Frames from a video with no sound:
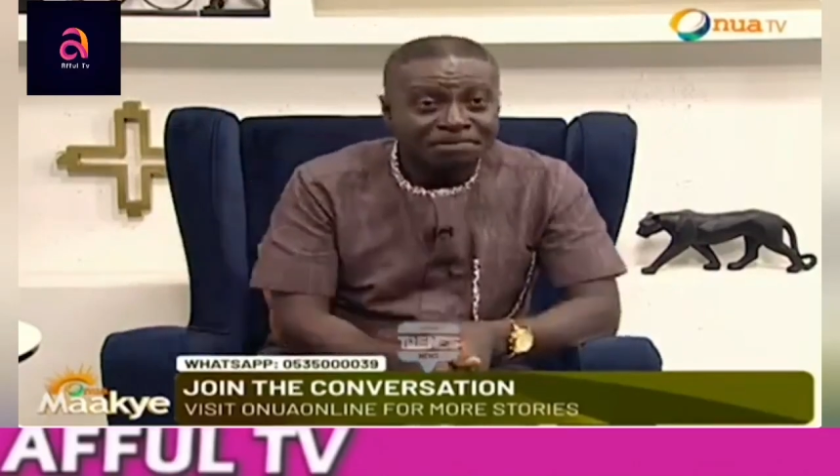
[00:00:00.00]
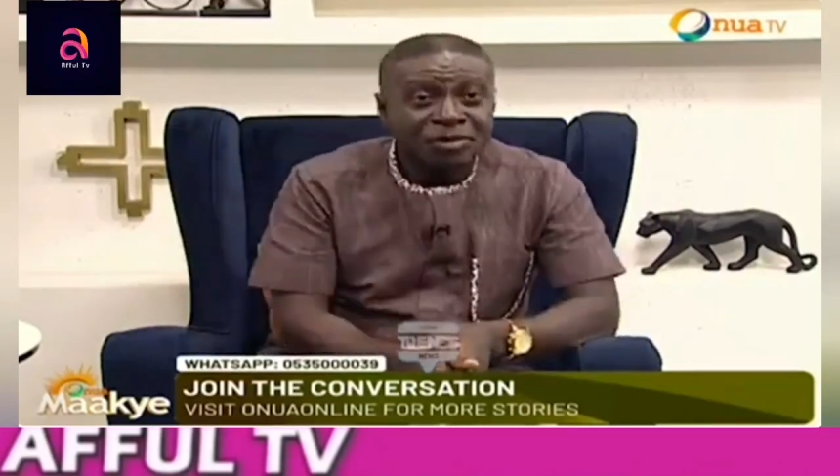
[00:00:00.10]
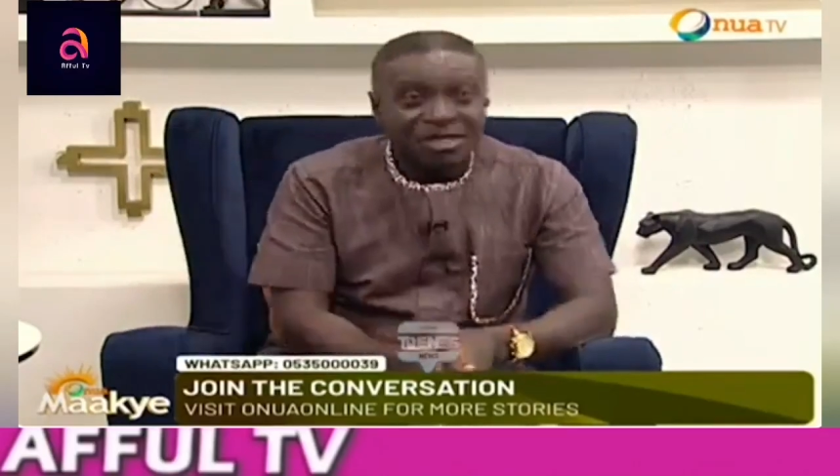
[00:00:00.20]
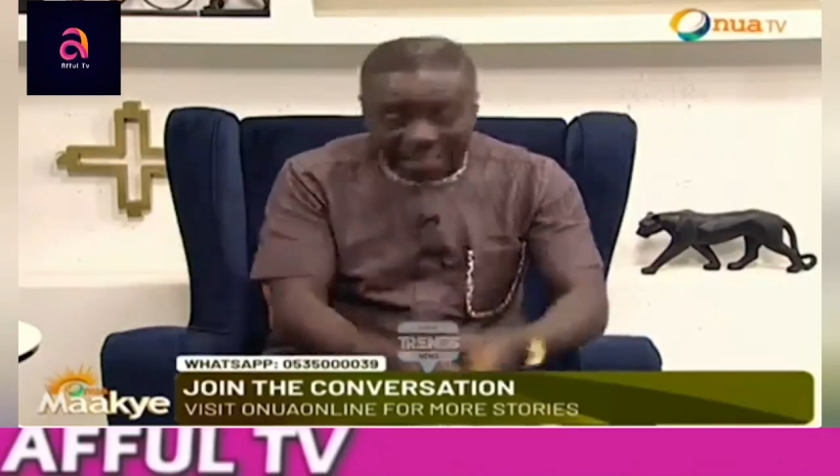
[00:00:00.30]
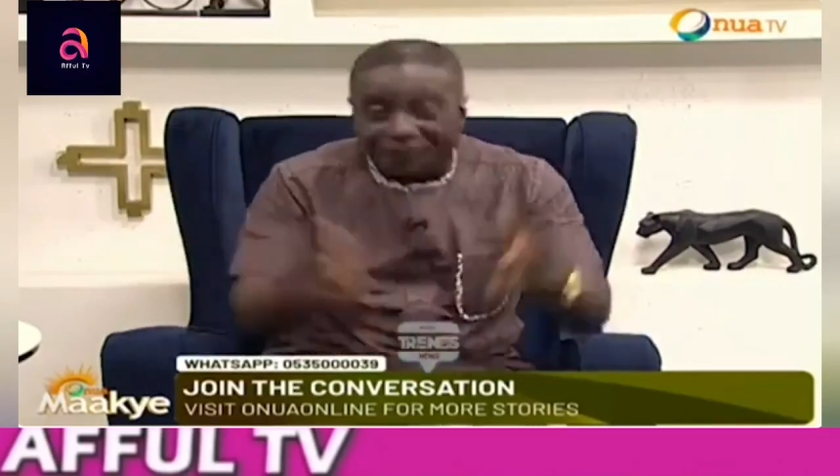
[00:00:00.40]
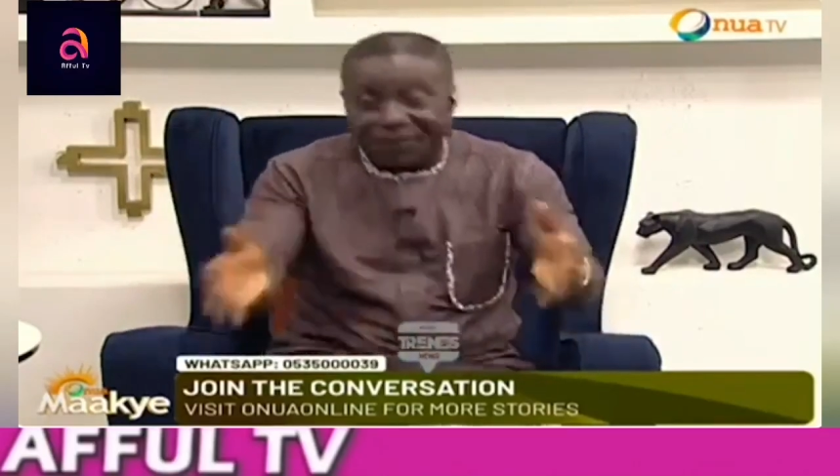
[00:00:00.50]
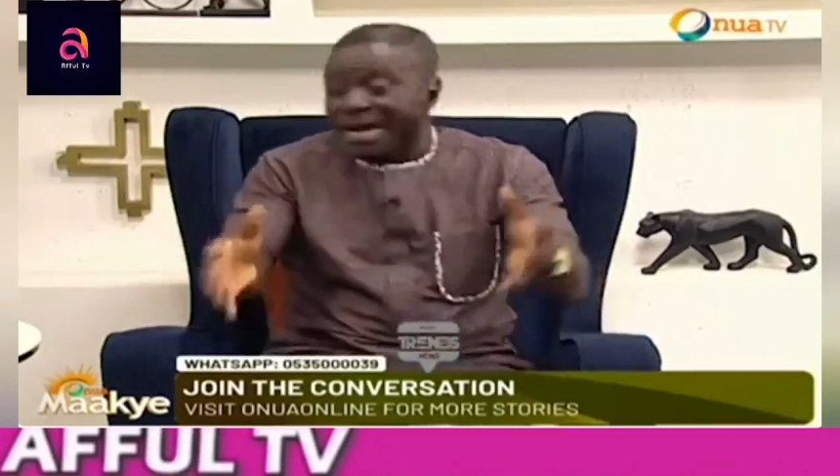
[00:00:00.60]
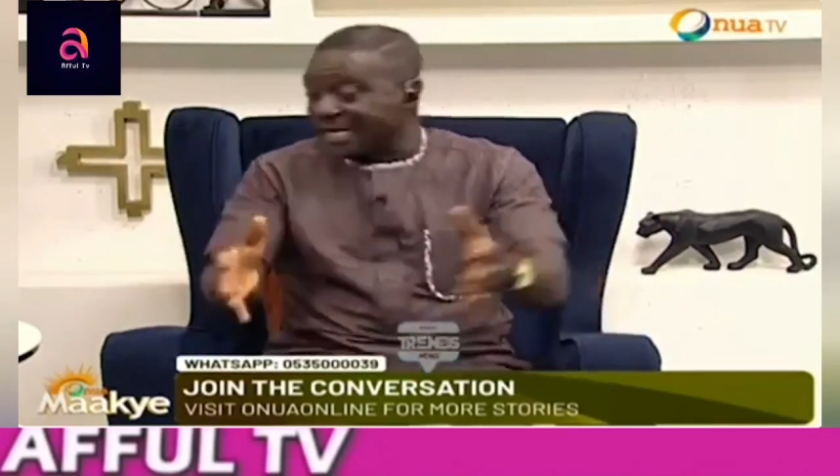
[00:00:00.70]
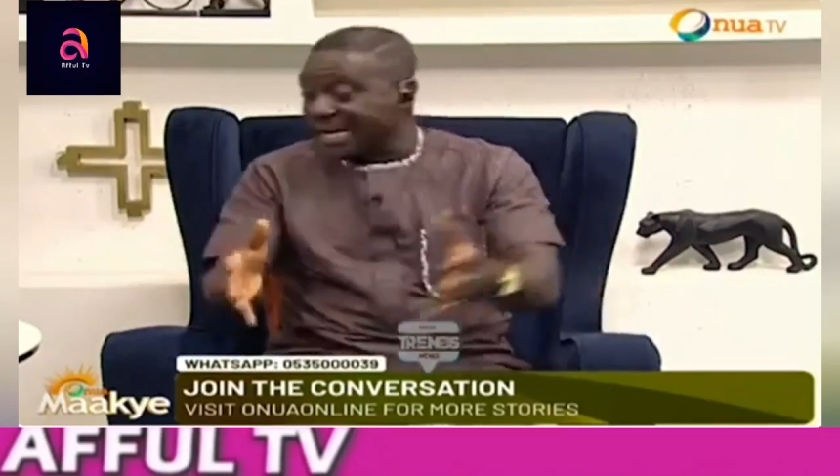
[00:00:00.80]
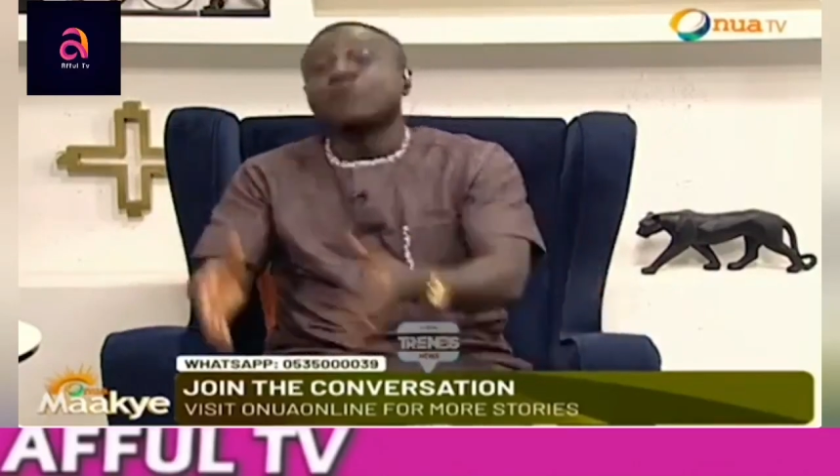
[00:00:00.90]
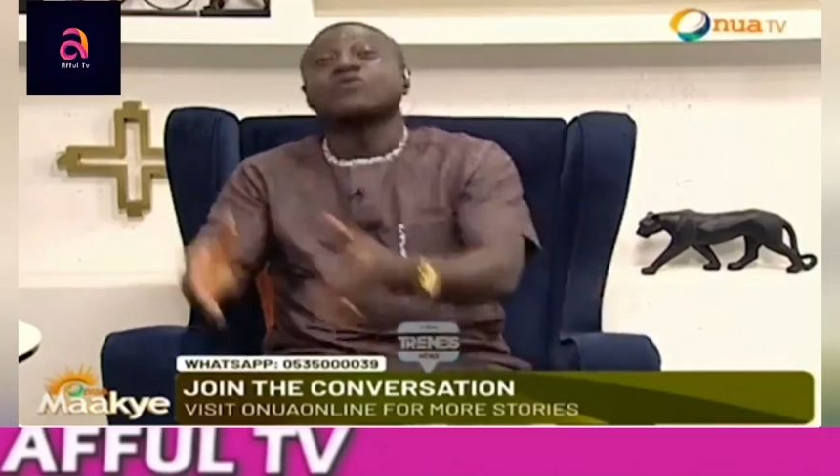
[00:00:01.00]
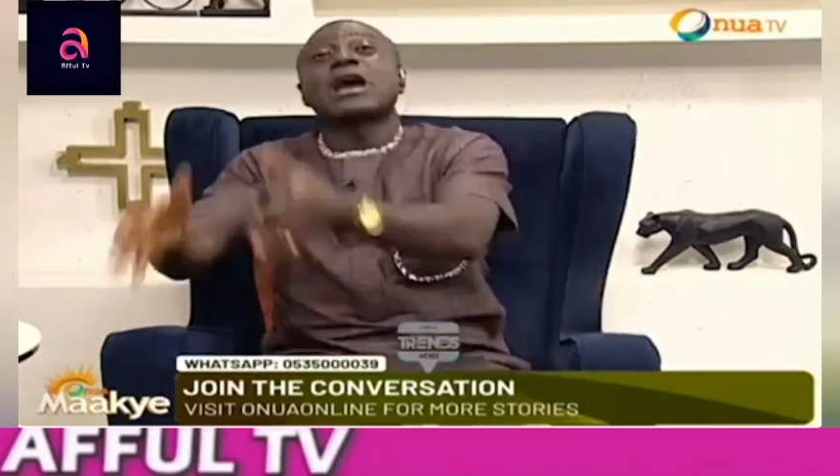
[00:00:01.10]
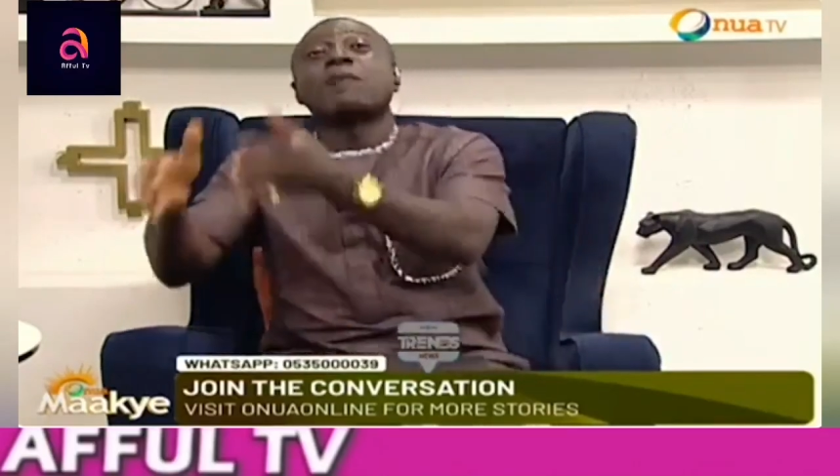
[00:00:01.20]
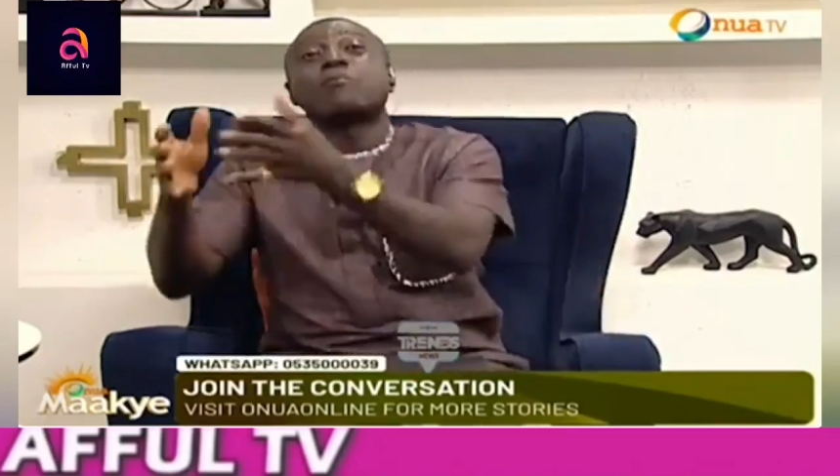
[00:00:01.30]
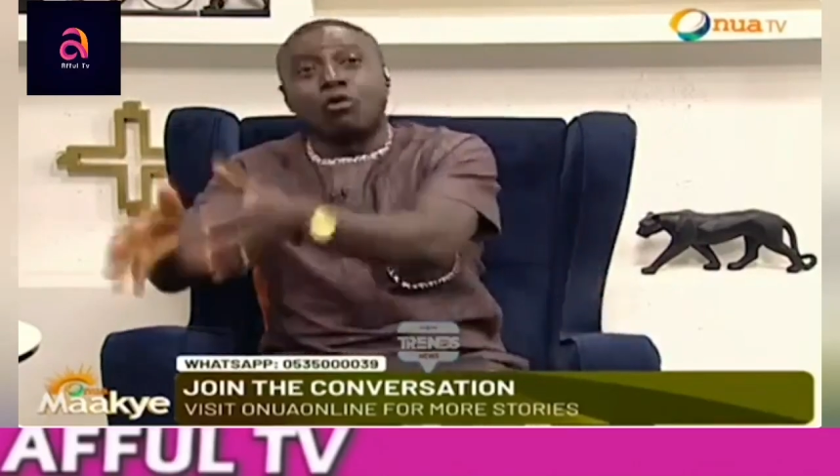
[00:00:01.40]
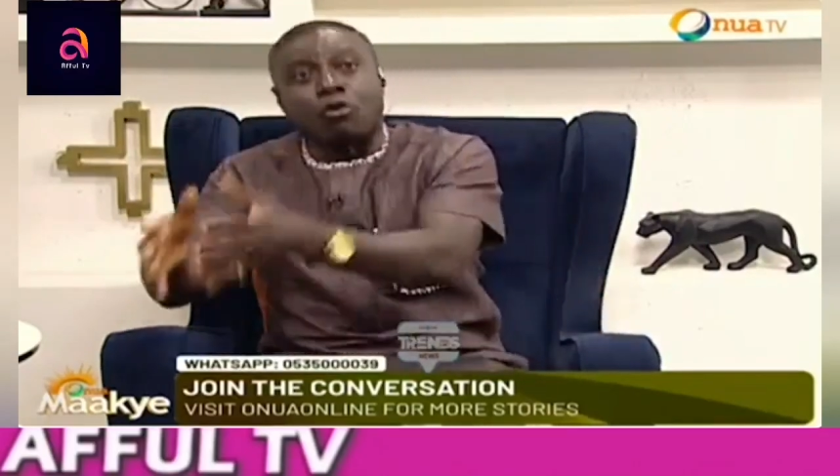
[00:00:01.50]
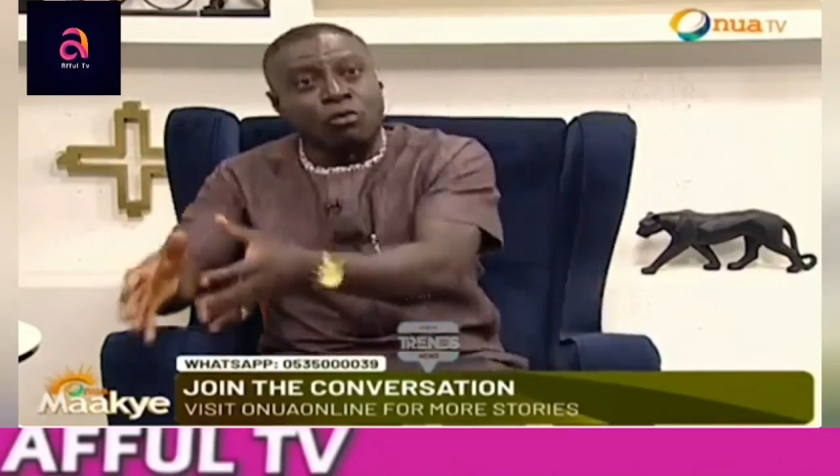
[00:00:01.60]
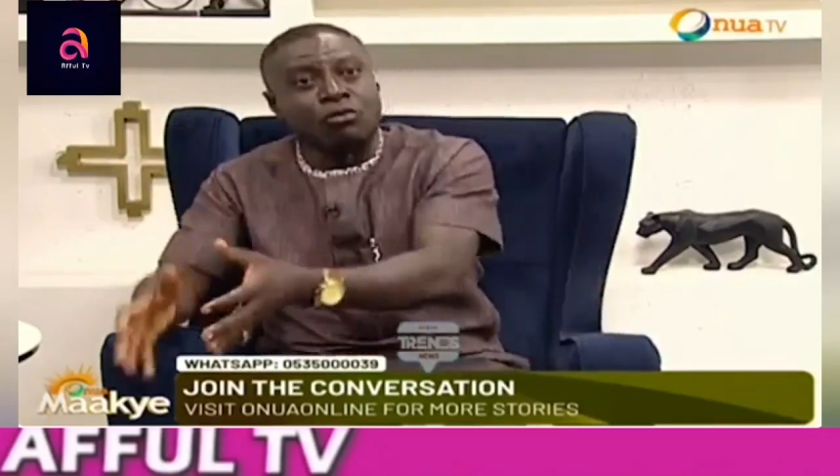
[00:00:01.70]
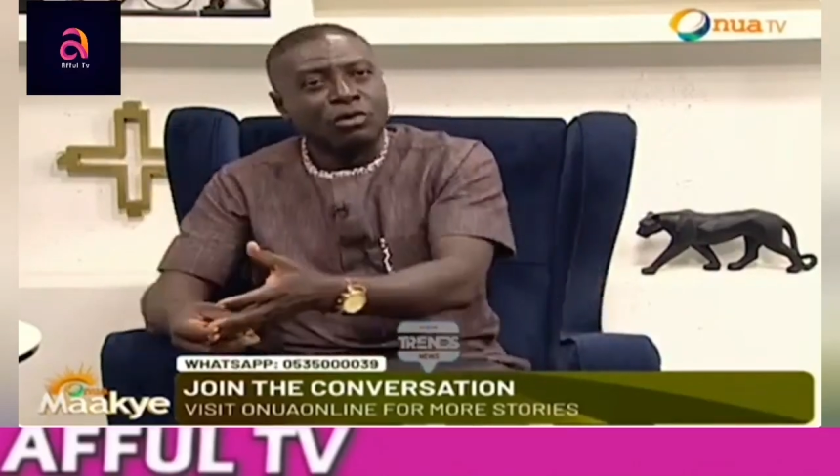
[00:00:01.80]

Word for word: Chamfine, ye the diamo.